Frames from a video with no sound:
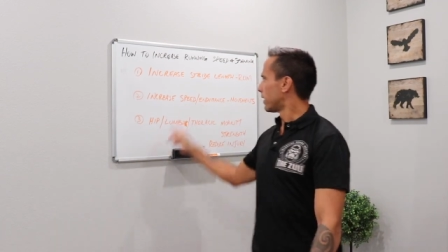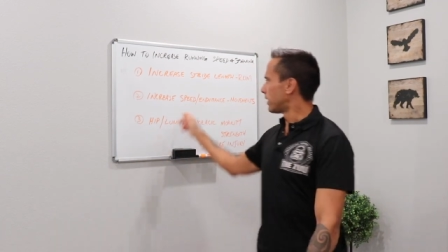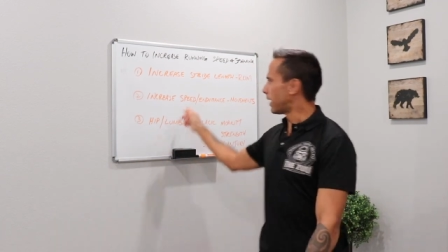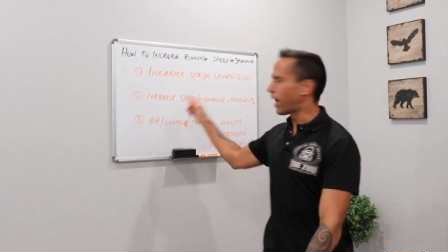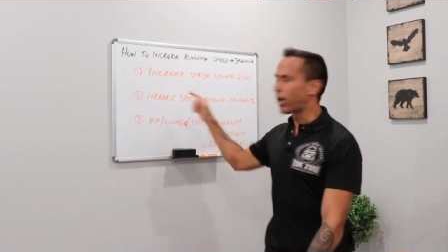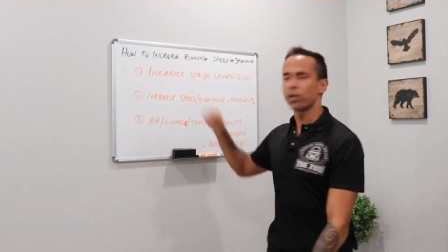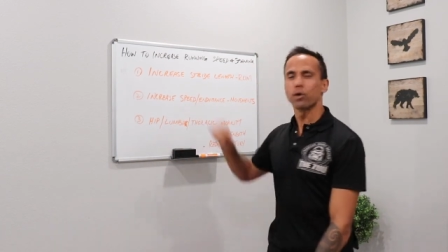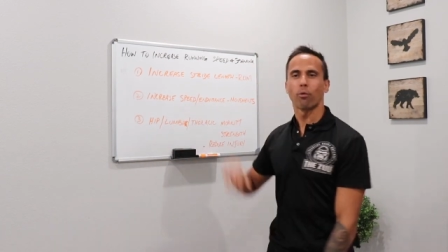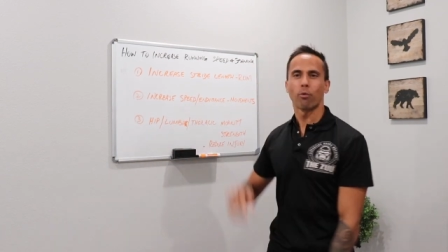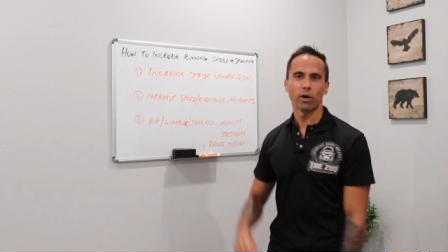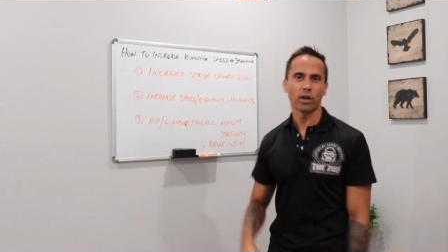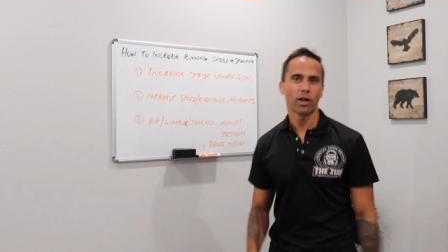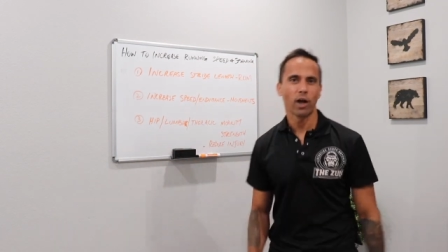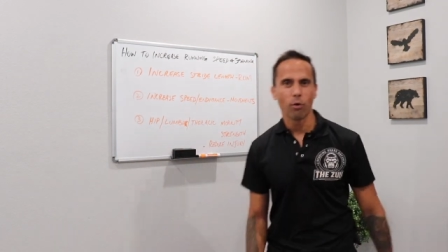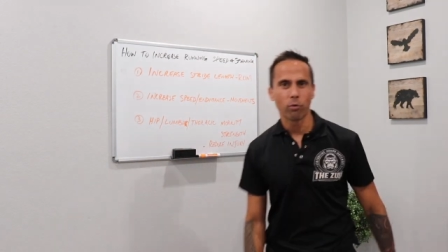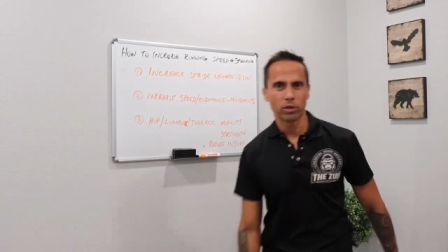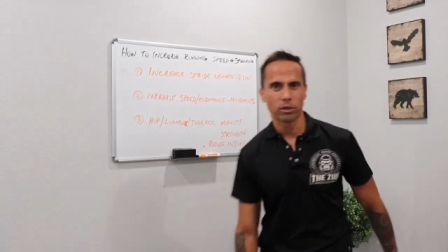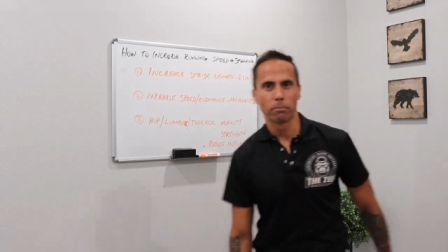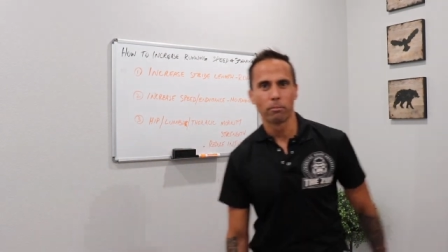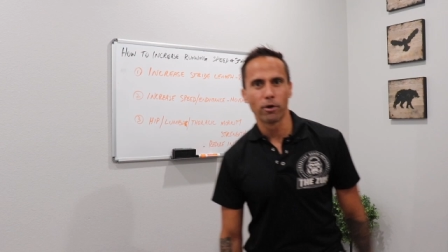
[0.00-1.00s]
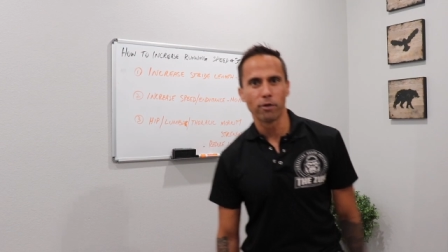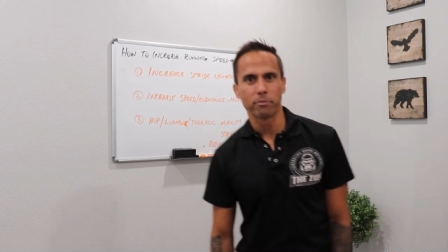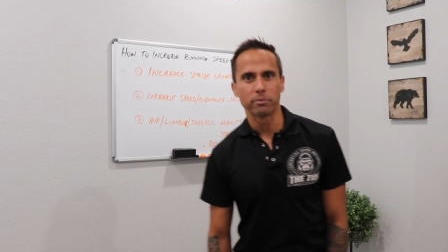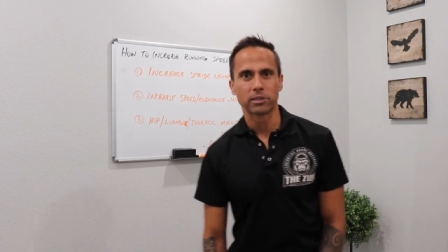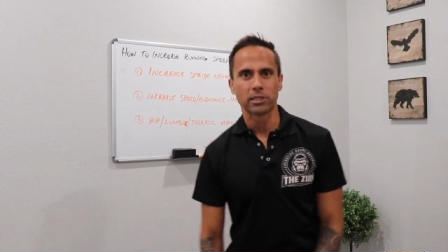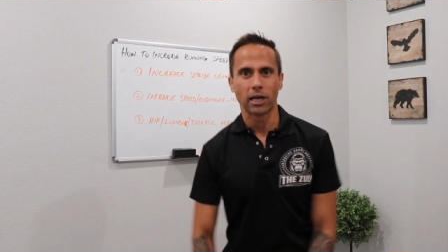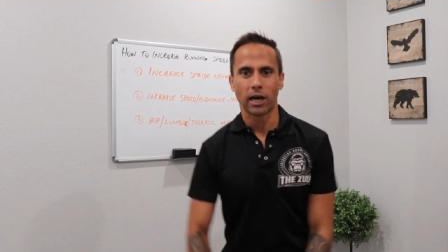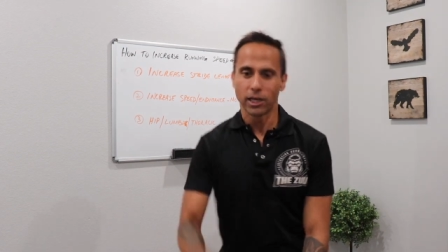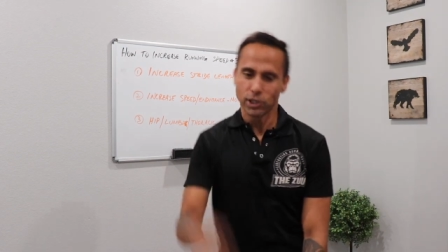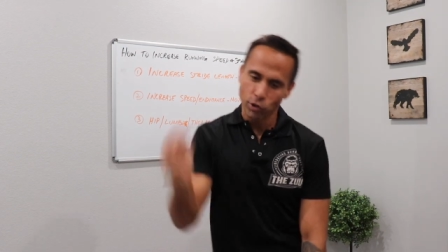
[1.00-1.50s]
Now you want to know what the
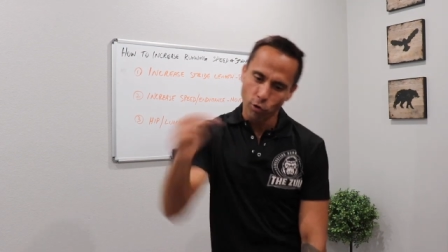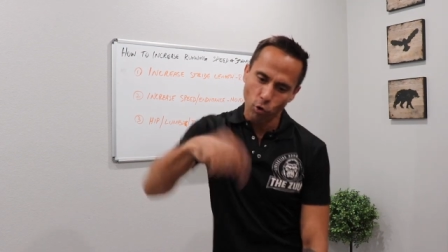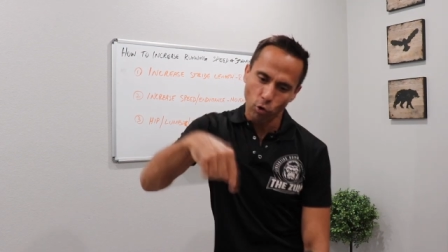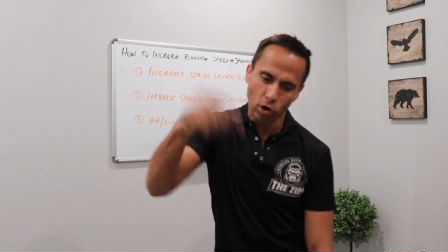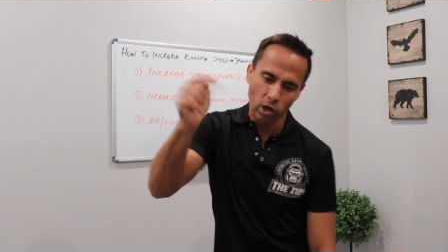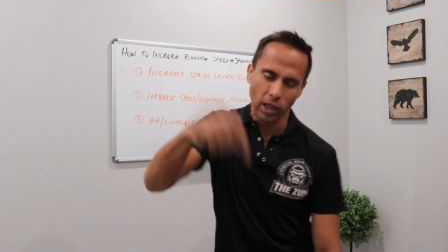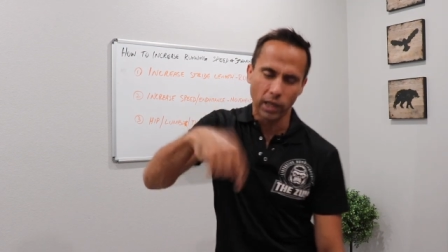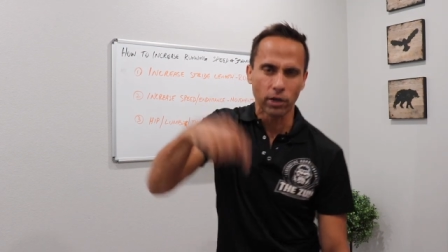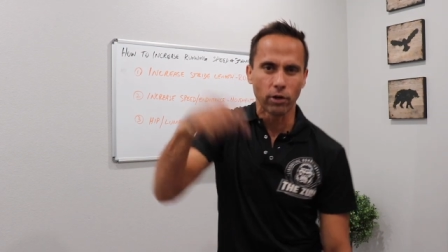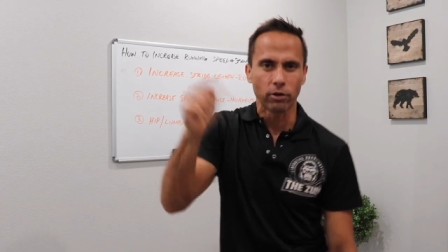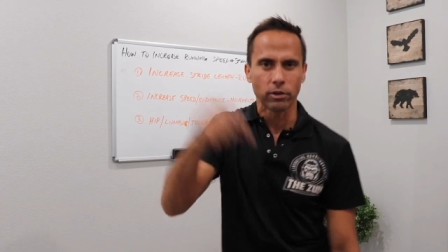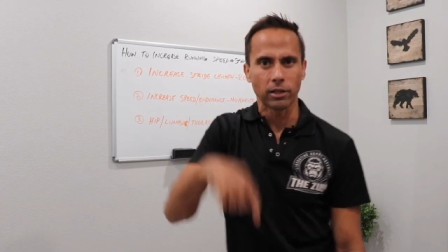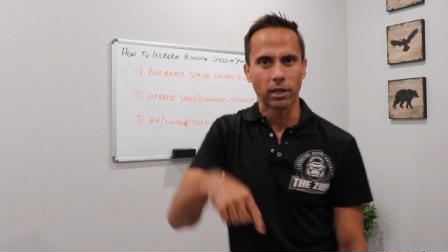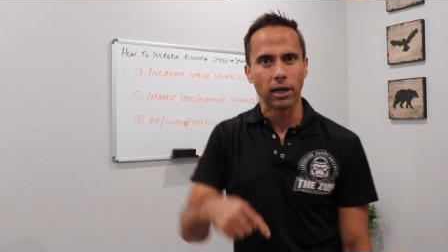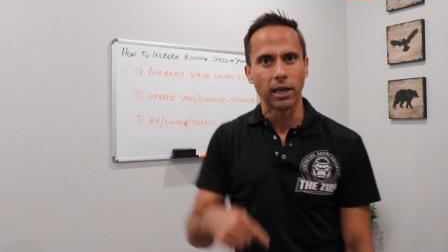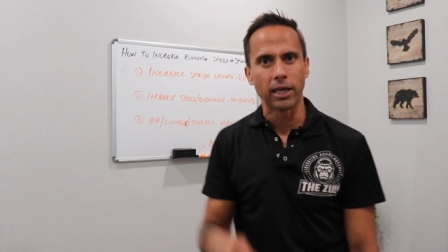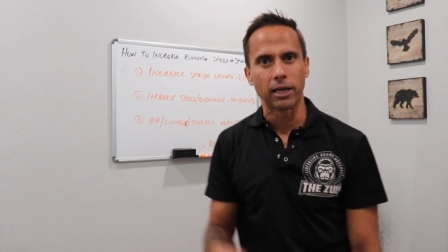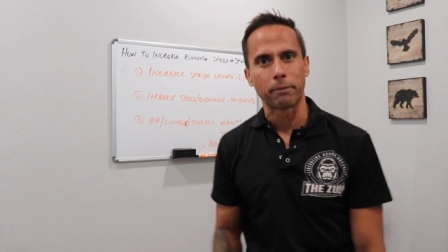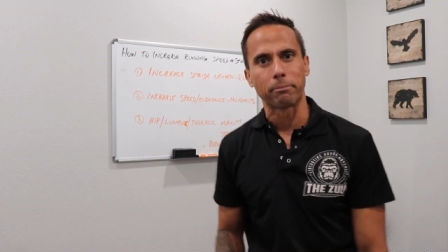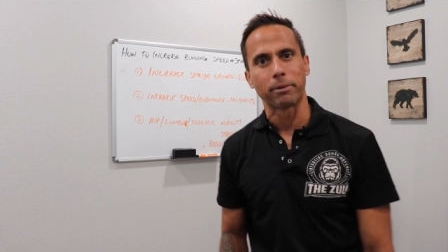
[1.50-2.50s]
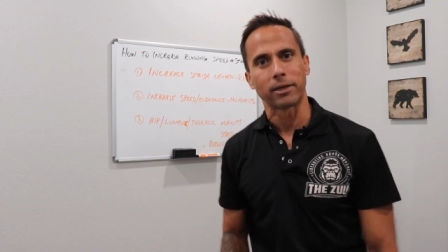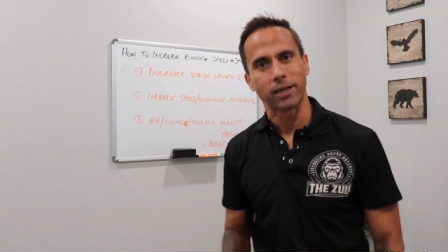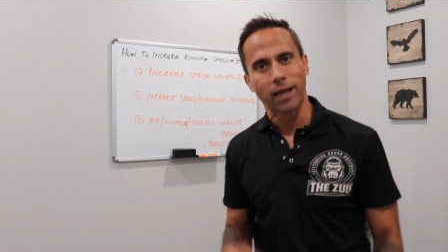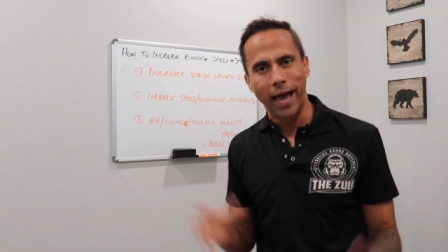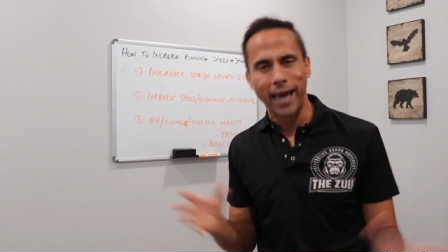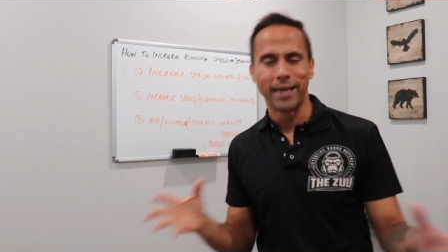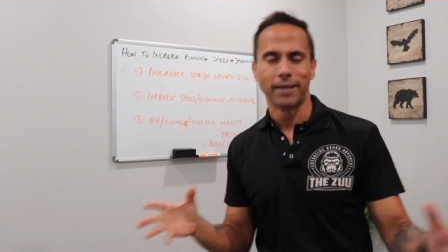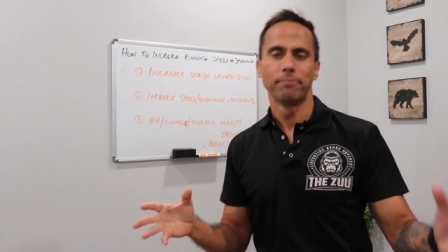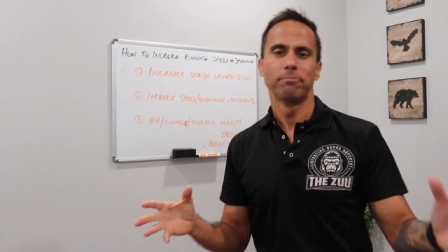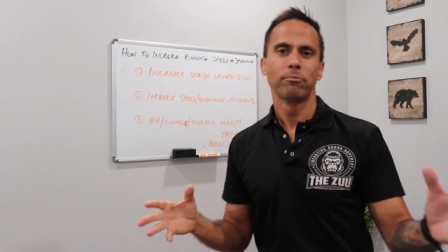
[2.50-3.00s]
movements are and you're all clicking on the link, but
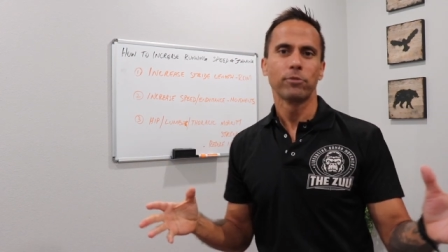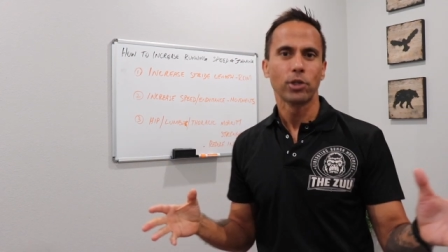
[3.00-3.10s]
hey,